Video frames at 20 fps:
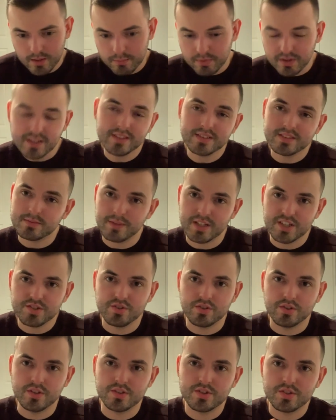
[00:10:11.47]
Please make
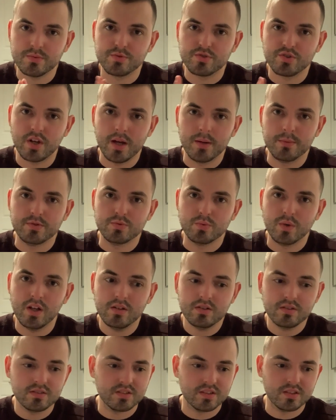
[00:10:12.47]
sure you subscribe as
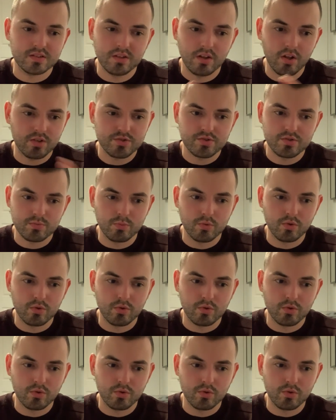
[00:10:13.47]
well because there's lots